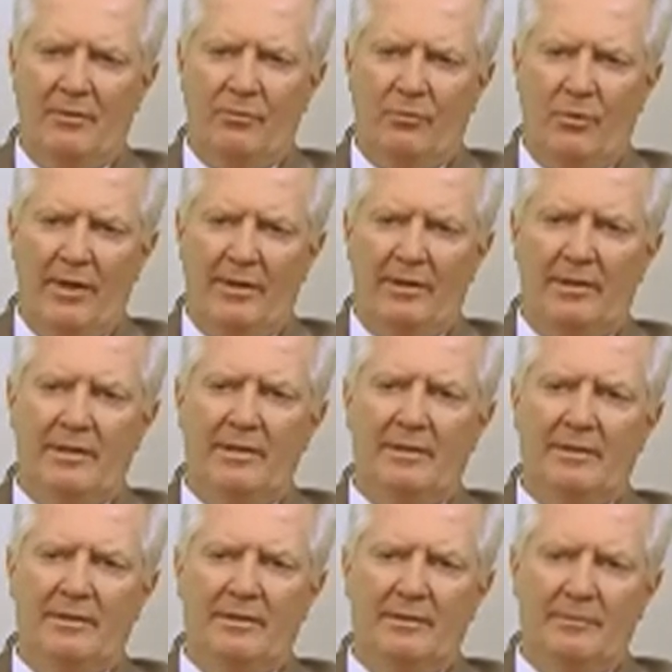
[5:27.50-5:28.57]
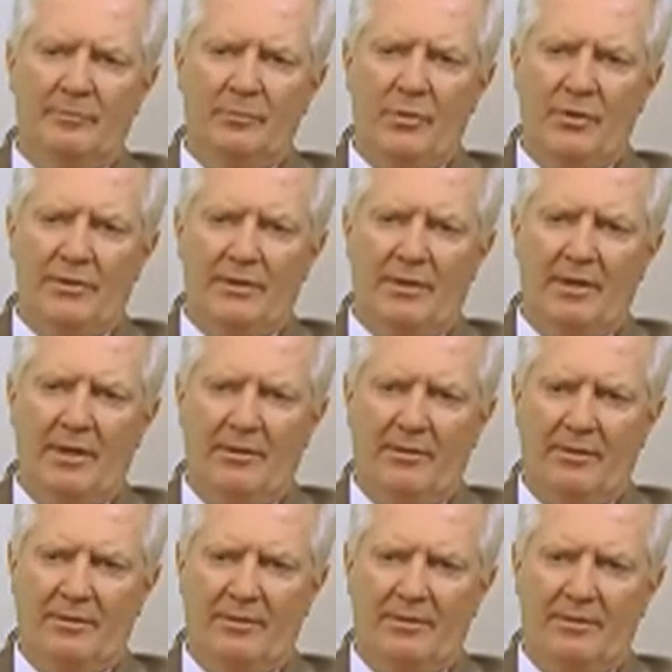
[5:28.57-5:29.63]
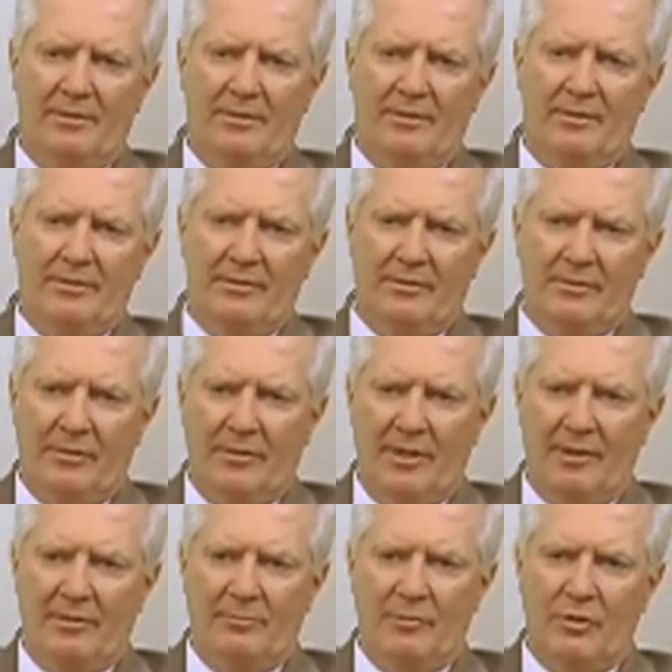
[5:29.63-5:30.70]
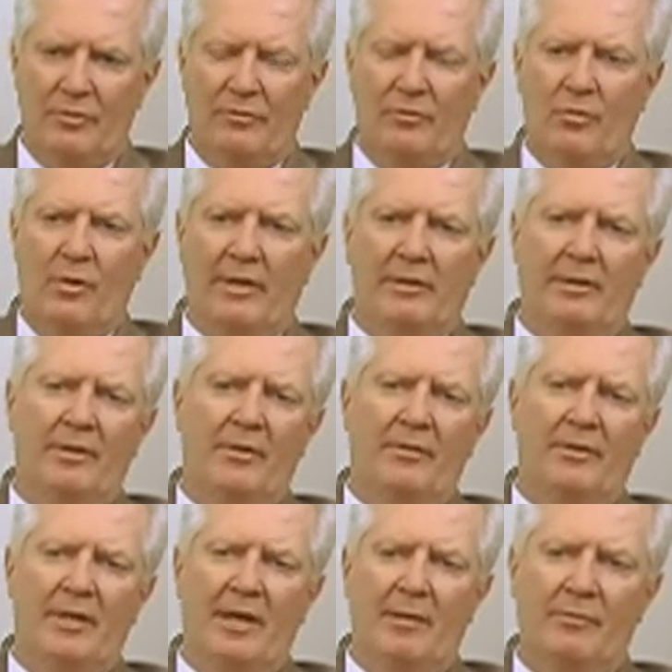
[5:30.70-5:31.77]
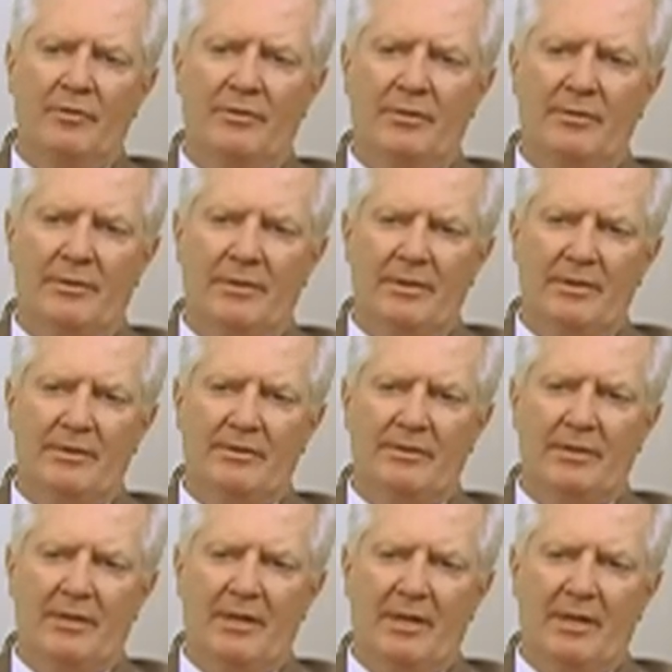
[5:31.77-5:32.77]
readily put together so they can move quickly on the opportunities.